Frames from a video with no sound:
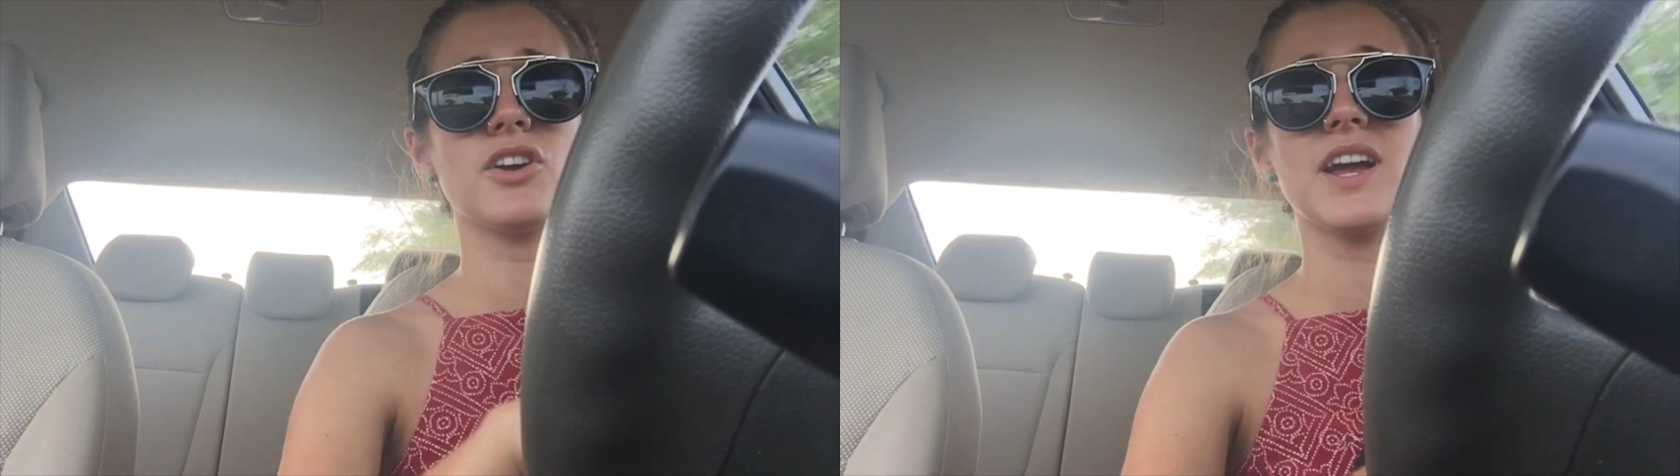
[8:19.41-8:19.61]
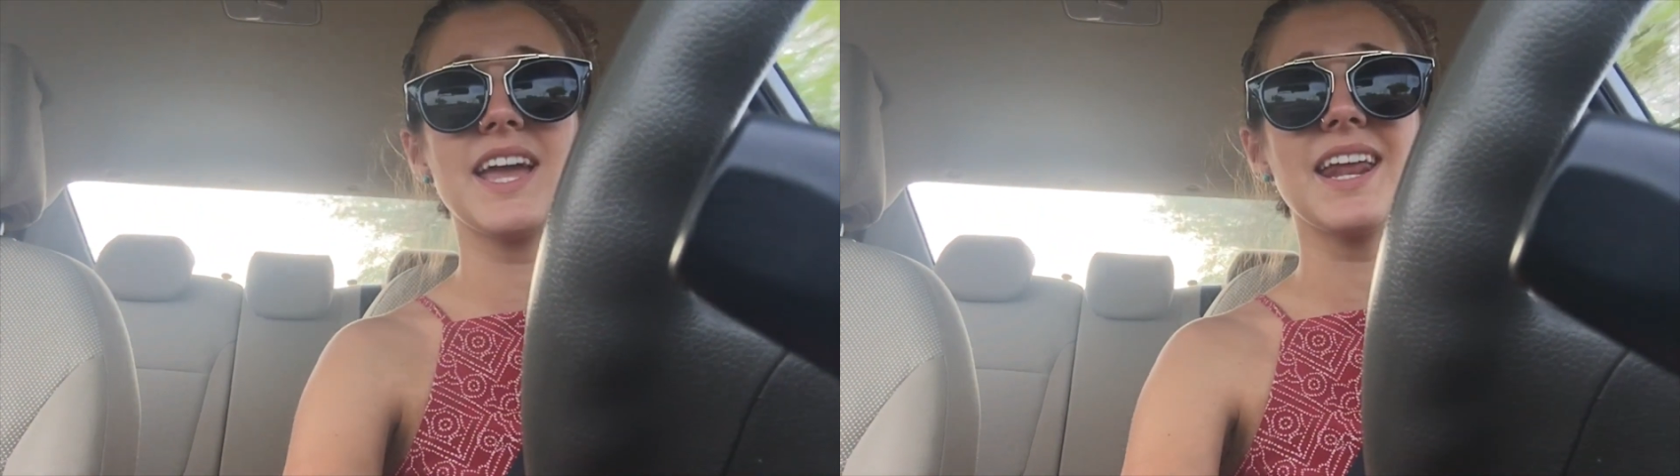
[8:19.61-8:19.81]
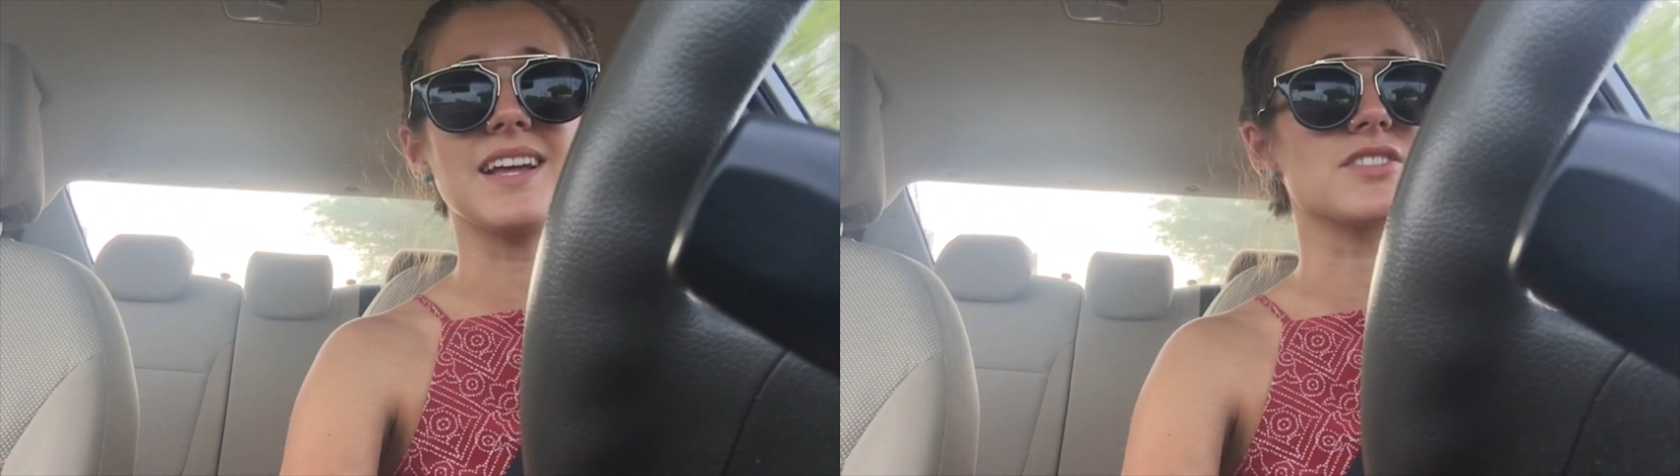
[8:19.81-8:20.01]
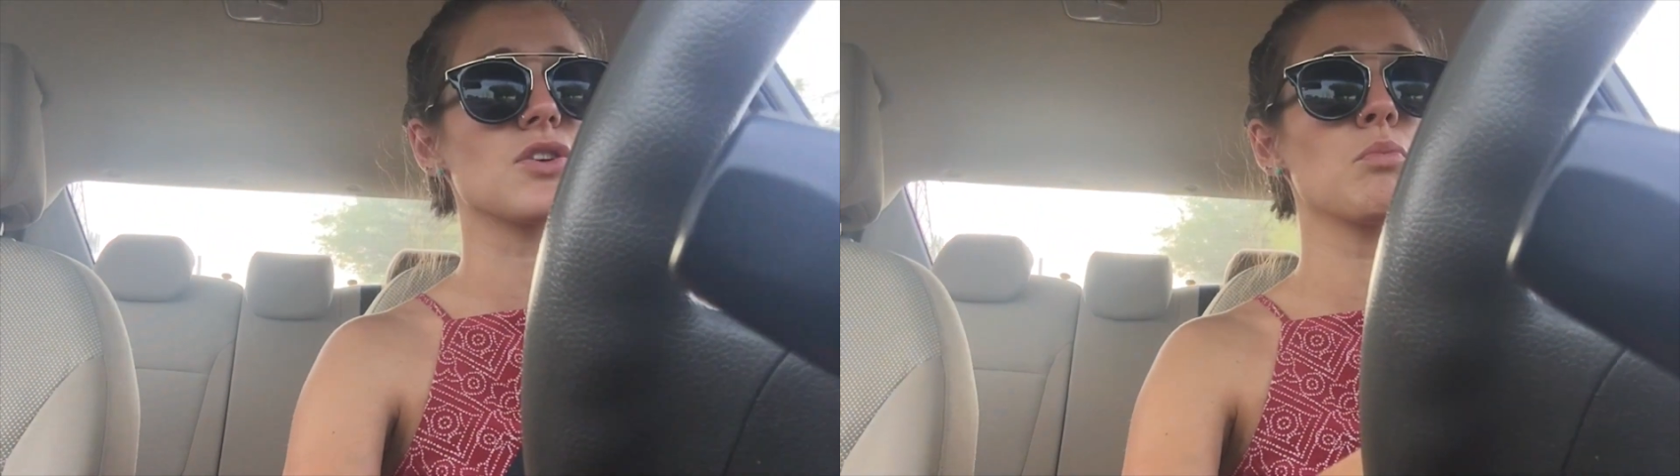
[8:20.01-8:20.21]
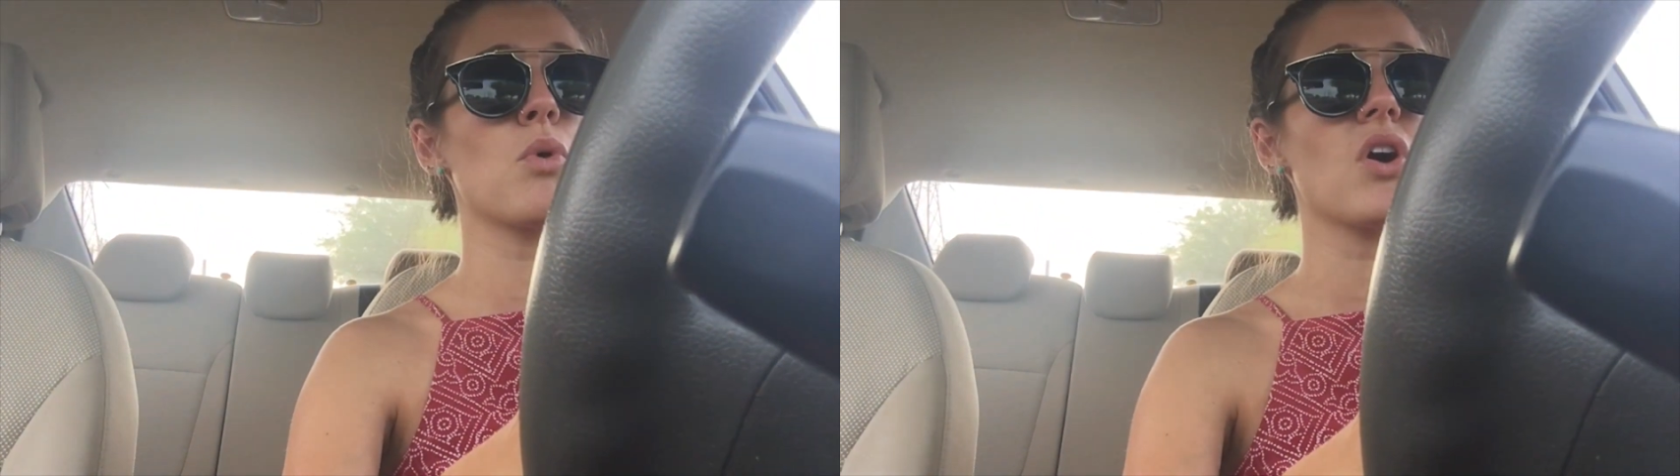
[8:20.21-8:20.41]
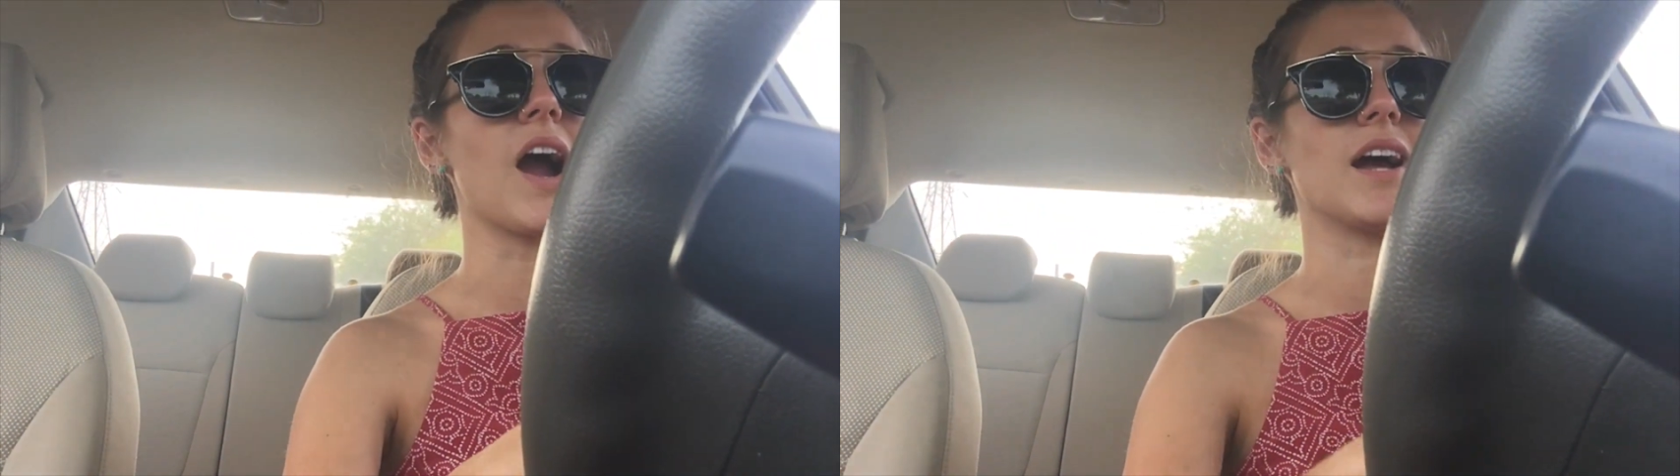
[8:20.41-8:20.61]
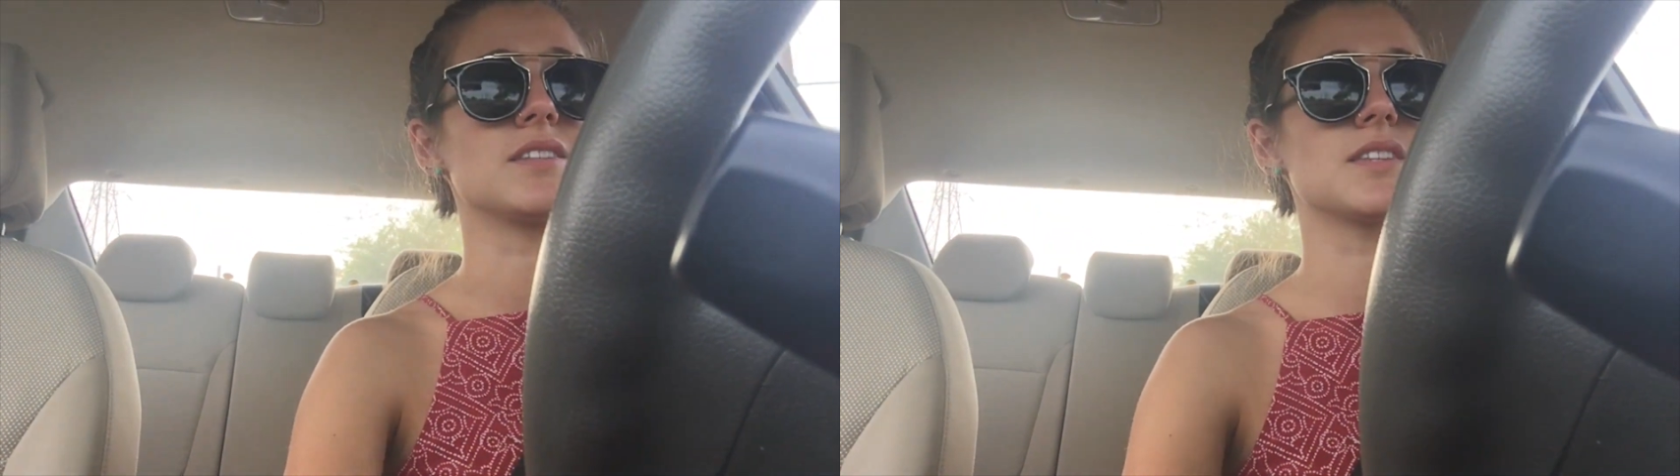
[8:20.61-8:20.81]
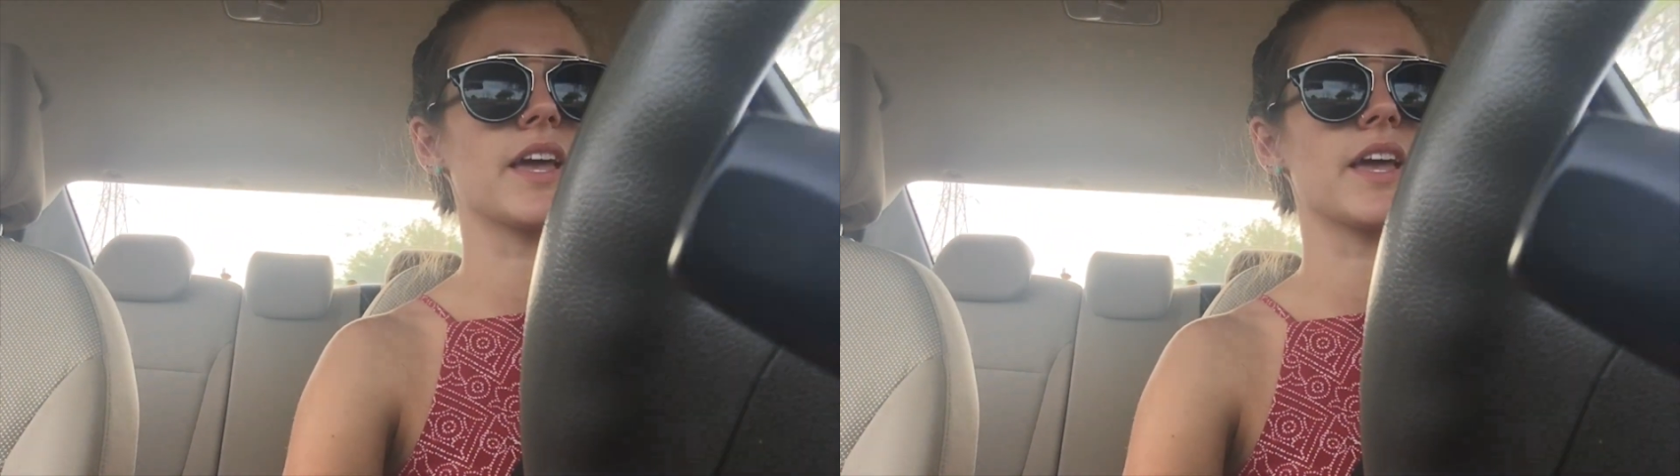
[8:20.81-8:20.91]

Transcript: They're idiots. They're morons.